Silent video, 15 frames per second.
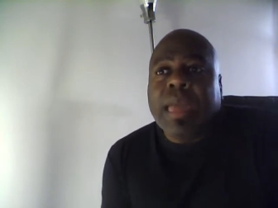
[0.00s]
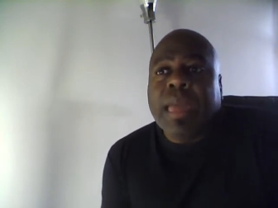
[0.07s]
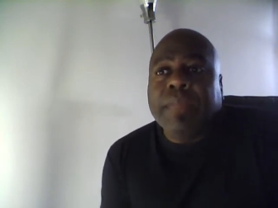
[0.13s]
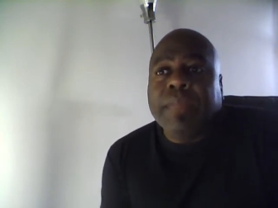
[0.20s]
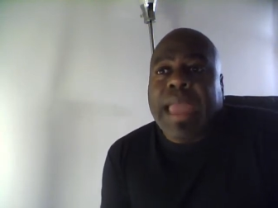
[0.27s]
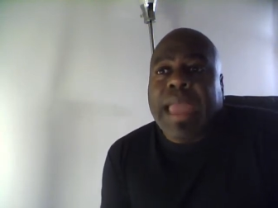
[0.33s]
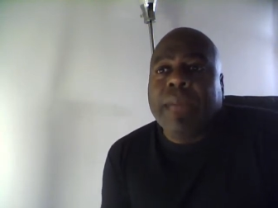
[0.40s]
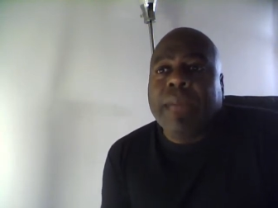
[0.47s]

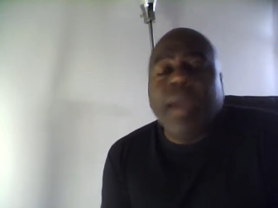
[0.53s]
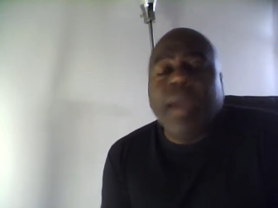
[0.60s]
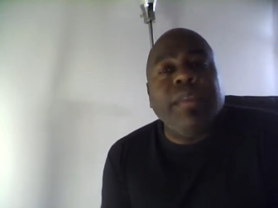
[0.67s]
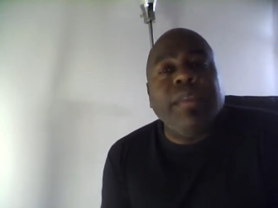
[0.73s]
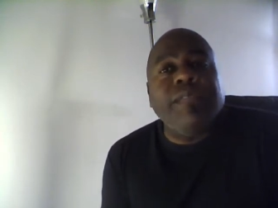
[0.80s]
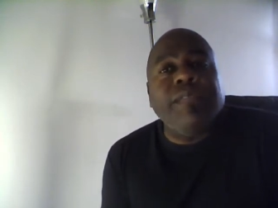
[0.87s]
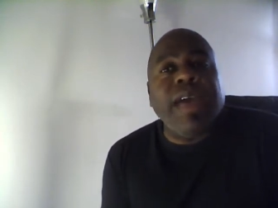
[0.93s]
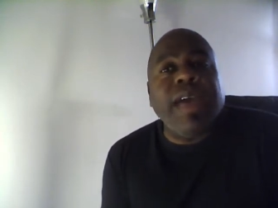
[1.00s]
But now I'm coming
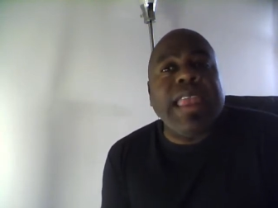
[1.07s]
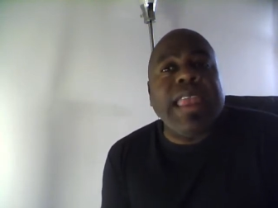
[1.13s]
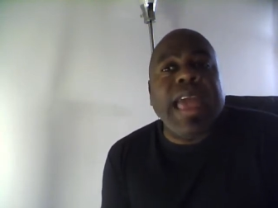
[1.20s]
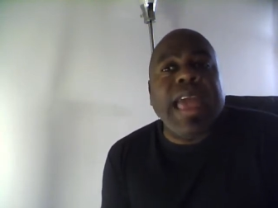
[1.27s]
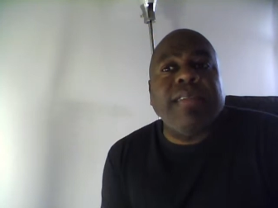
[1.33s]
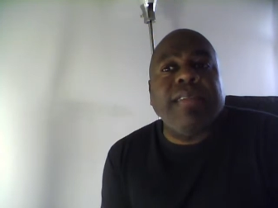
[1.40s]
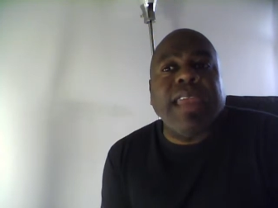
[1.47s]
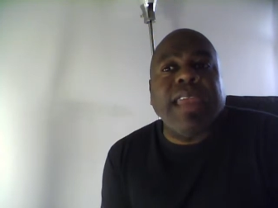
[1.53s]
to find
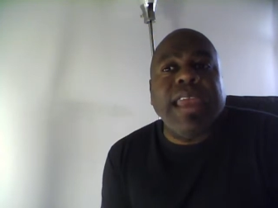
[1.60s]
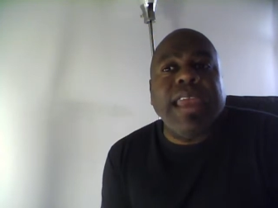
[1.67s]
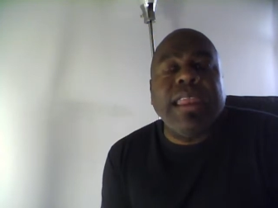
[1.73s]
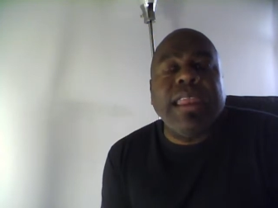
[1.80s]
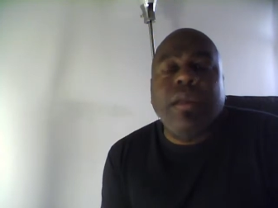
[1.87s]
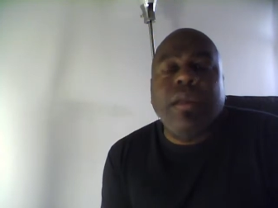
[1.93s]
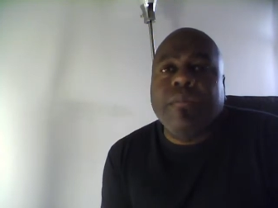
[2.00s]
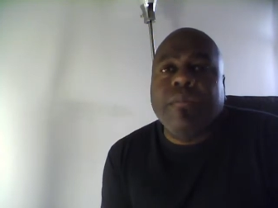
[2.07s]
out that I didn't
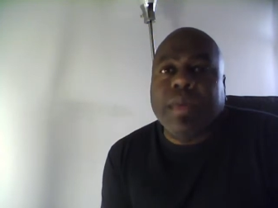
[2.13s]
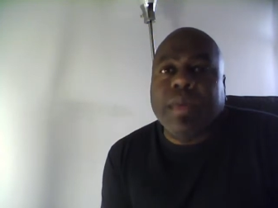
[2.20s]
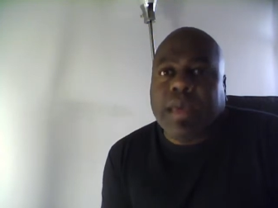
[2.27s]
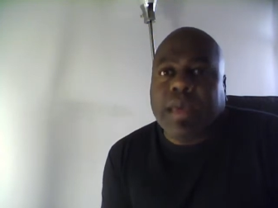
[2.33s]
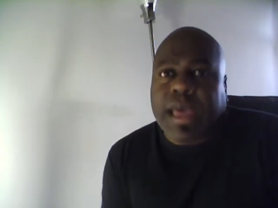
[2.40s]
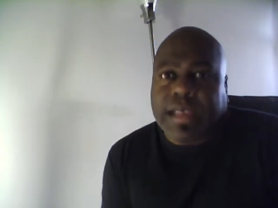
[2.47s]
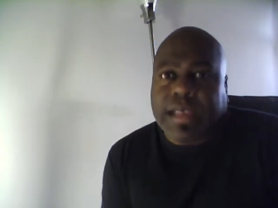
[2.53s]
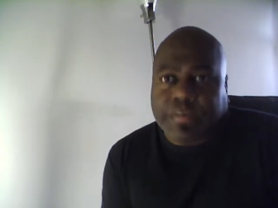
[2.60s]
know Bill
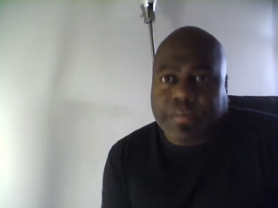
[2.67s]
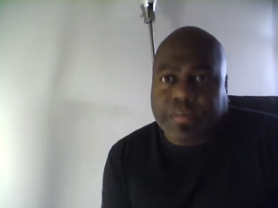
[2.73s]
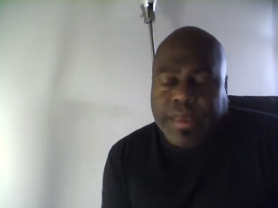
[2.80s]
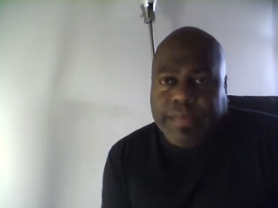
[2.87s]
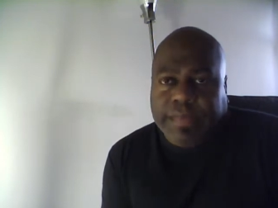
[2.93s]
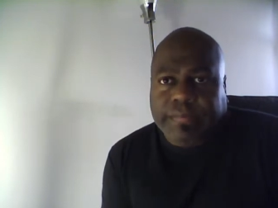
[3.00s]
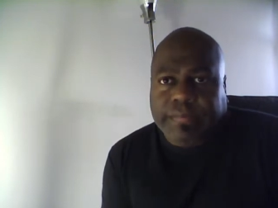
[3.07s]
Cosby